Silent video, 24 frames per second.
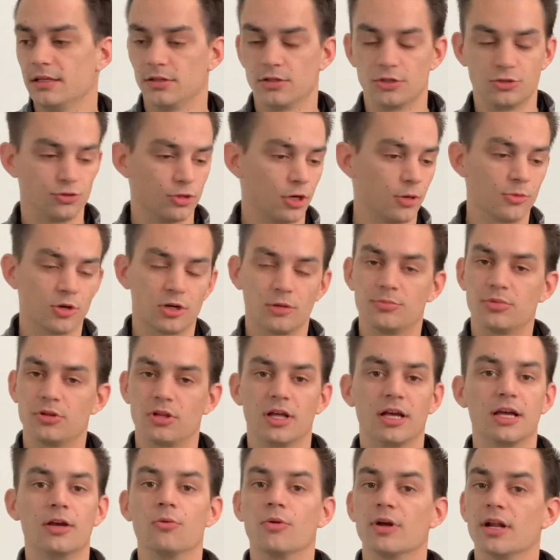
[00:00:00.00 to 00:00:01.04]
the drummer to
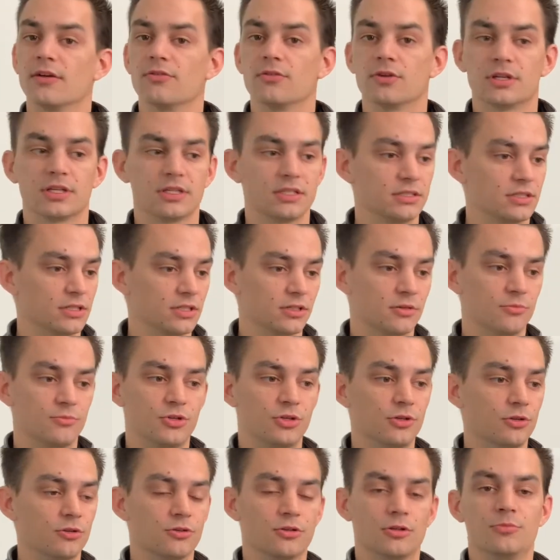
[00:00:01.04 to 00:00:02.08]
play, whatever it is, the
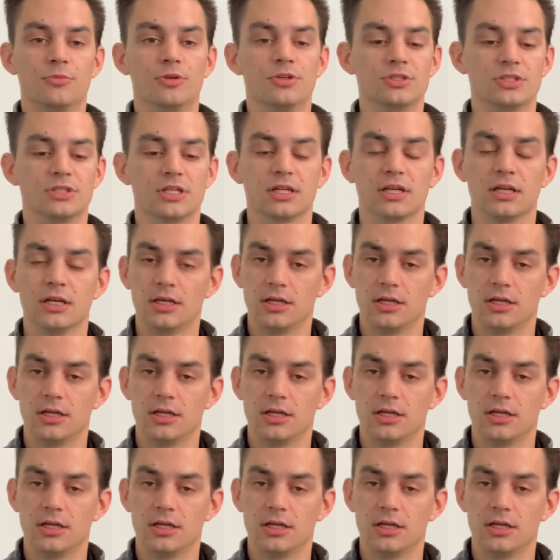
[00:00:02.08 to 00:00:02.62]
computer, the music.